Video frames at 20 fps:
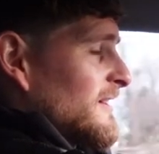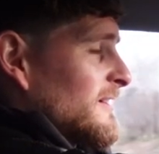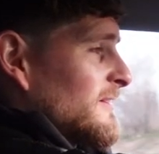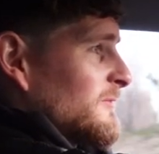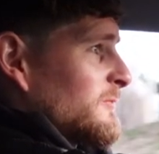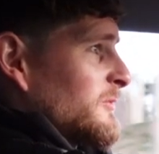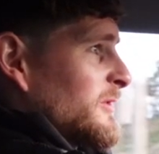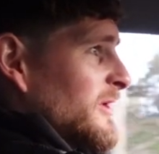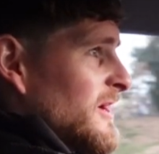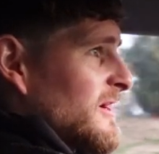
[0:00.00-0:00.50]

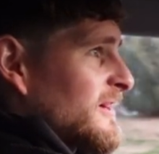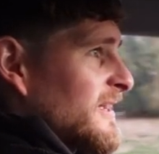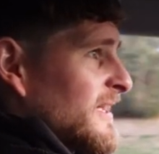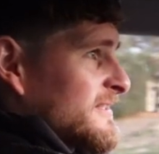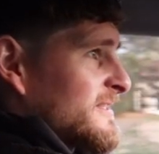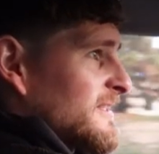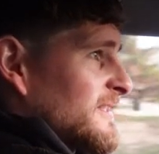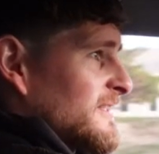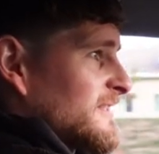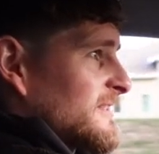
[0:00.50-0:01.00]
We are
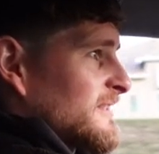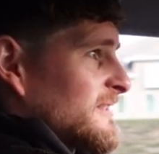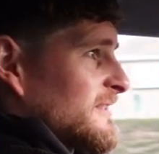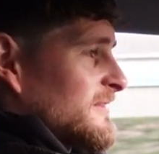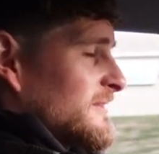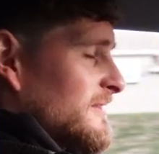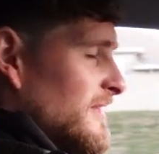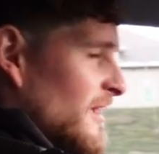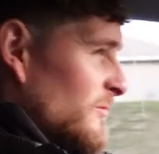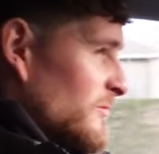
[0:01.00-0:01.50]
getting
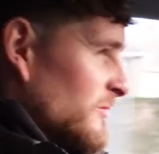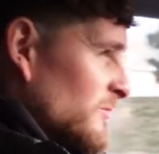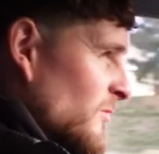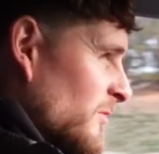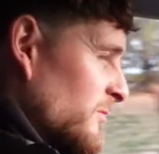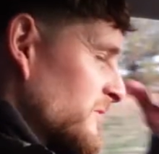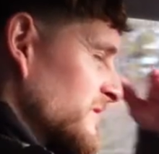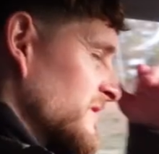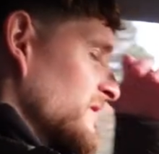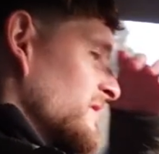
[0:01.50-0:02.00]
there.
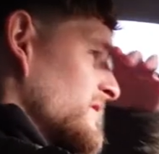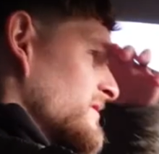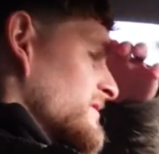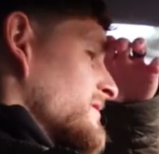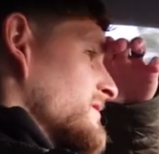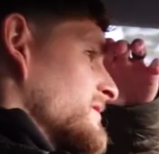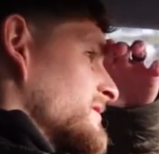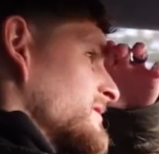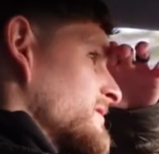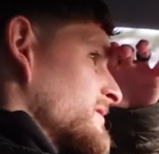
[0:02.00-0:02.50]
What was it?
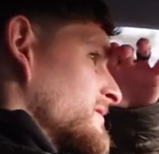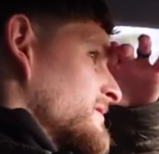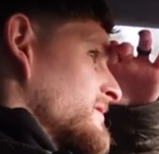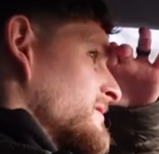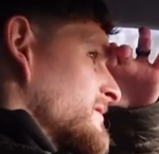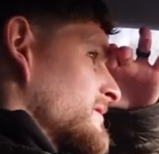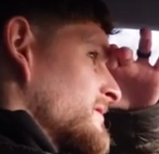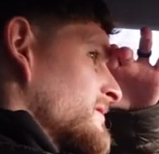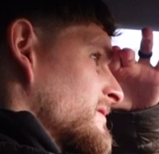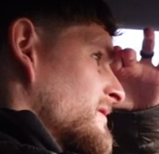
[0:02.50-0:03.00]

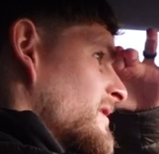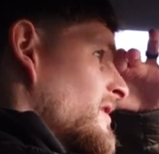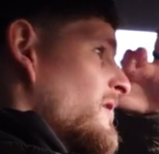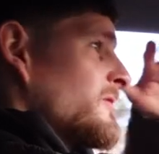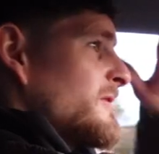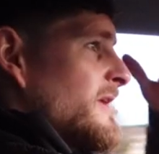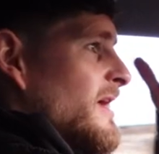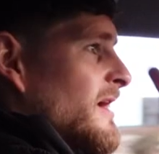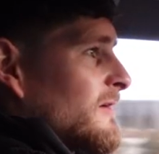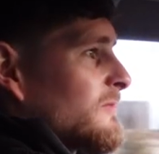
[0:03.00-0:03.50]
Oh
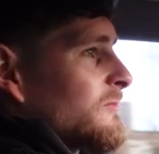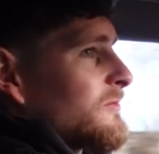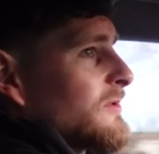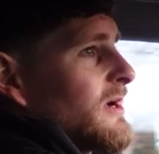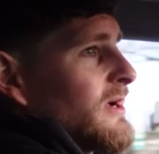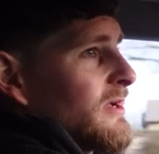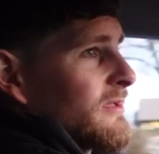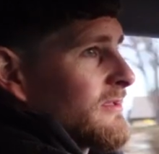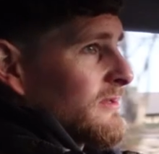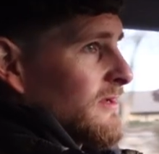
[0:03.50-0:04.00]
yeah,
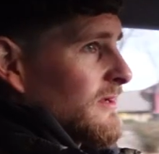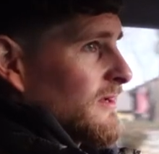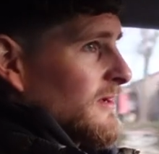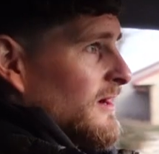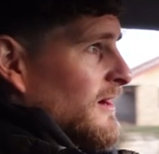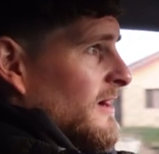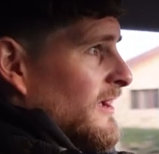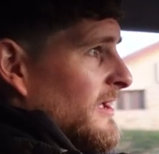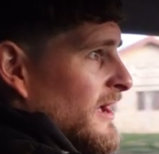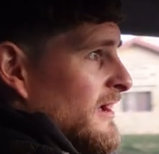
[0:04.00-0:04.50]

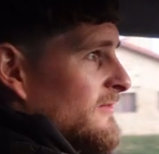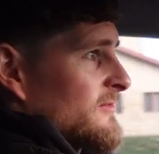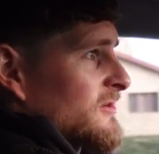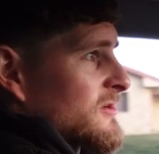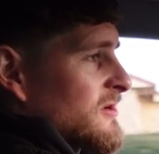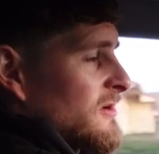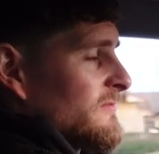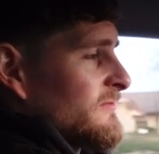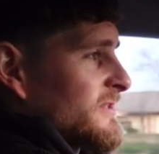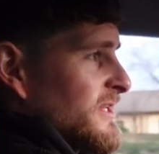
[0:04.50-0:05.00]
I have a
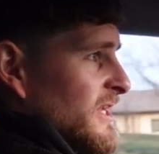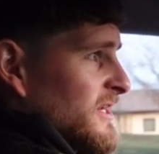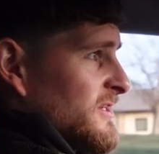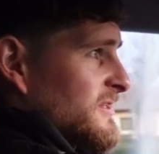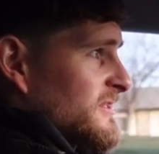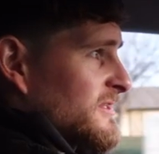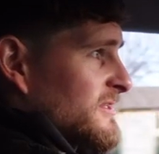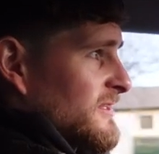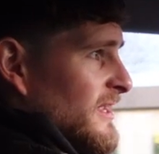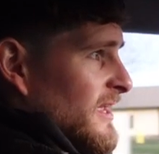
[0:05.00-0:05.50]

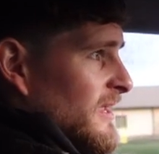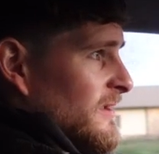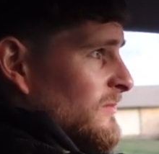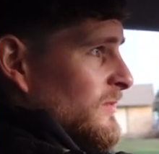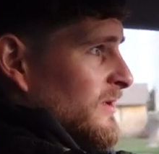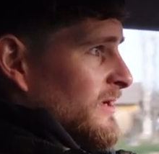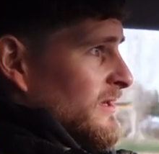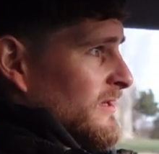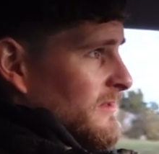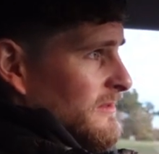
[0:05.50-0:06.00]
conversation today
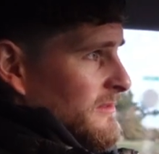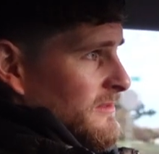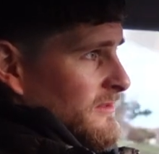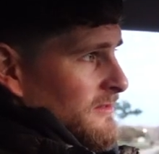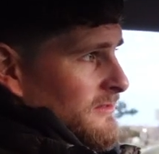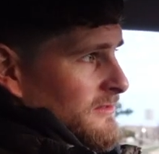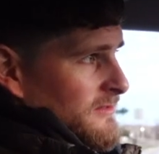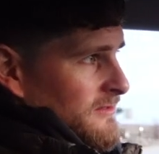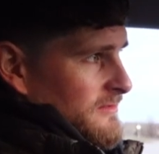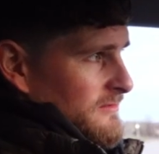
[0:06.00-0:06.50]
with
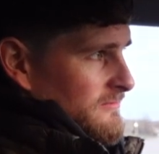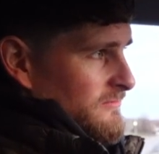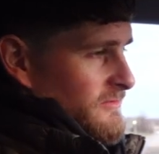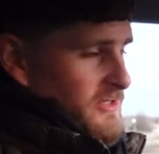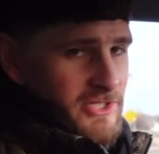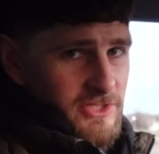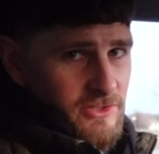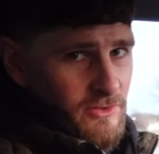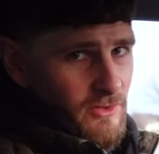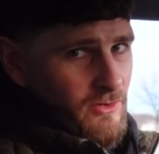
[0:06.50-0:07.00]

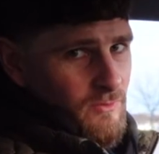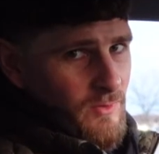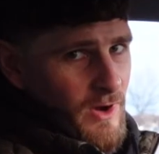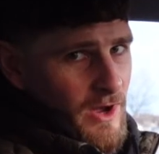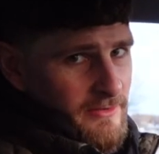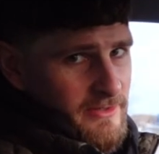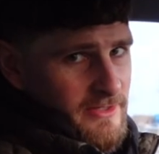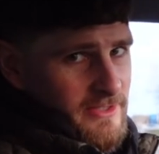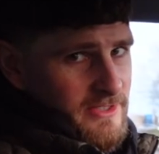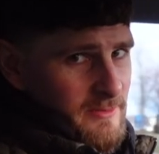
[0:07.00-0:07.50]
Restore
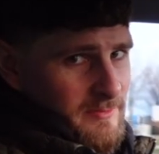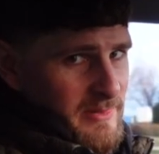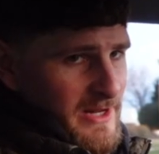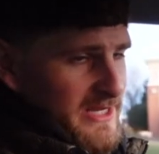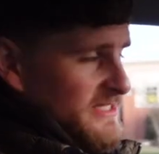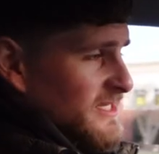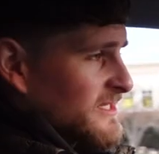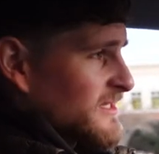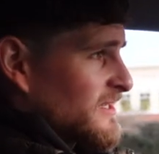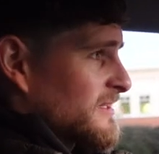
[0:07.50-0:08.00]
Wellness, the
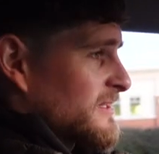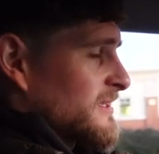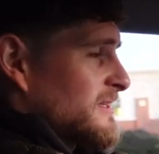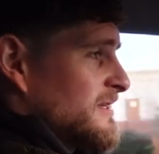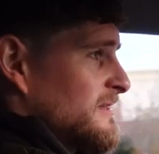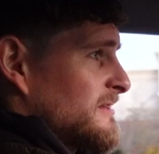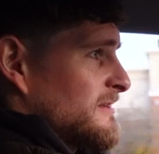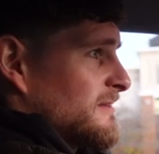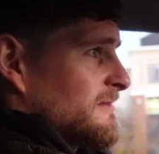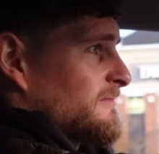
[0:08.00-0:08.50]
place I did
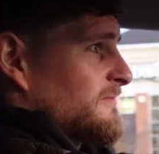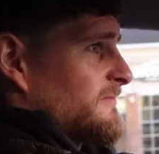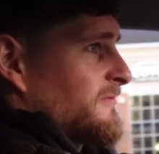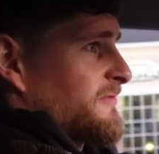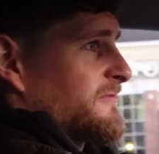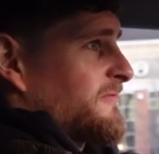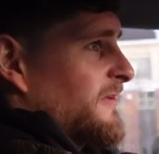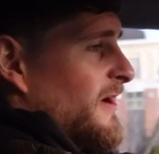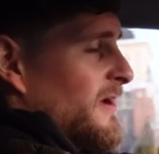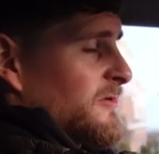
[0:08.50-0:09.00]
the
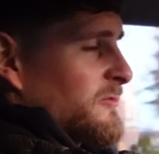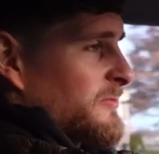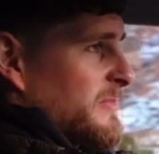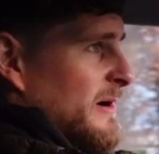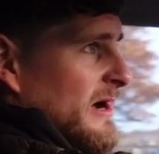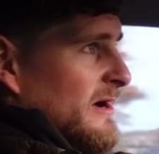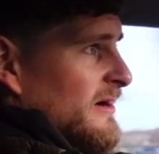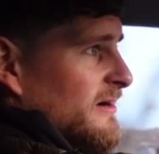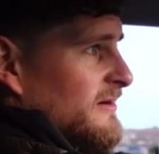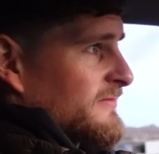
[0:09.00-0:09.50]
final
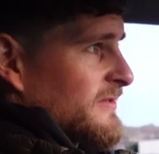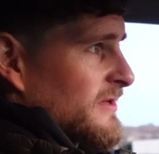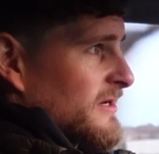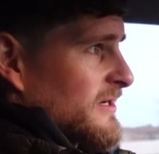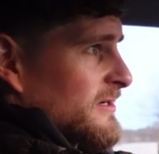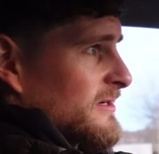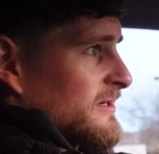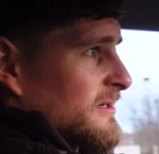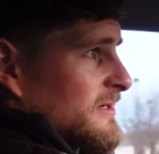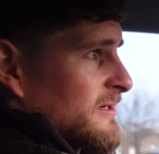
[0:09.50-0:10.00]
part of
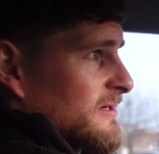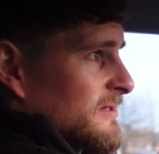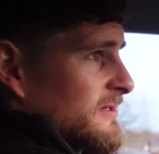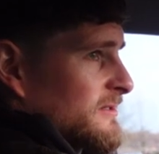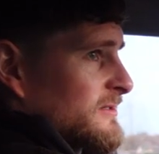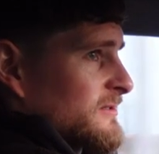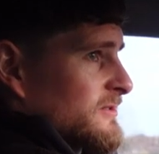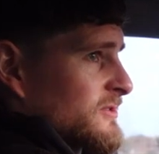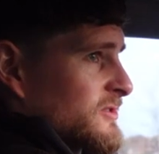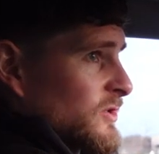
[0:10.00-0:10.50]
the
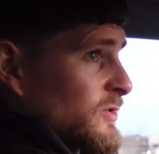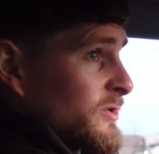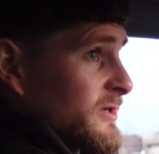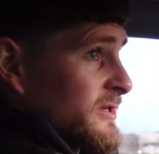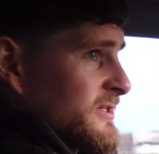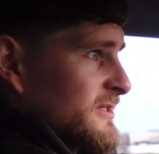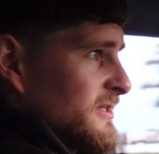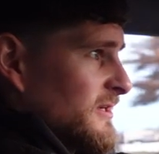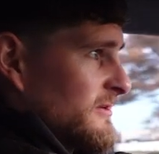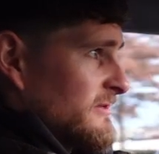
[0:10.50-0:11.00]

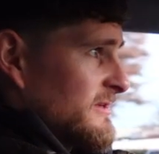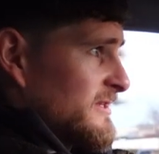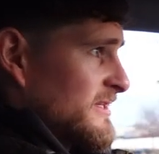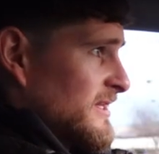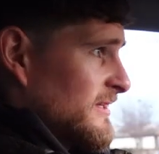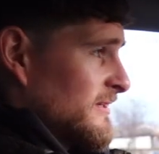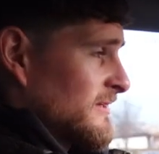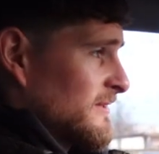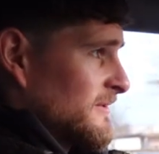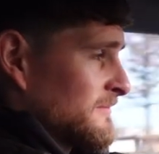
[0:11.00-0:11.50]
sauna series
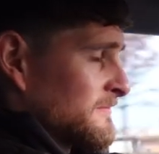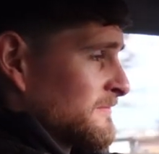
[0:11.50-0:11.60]
in.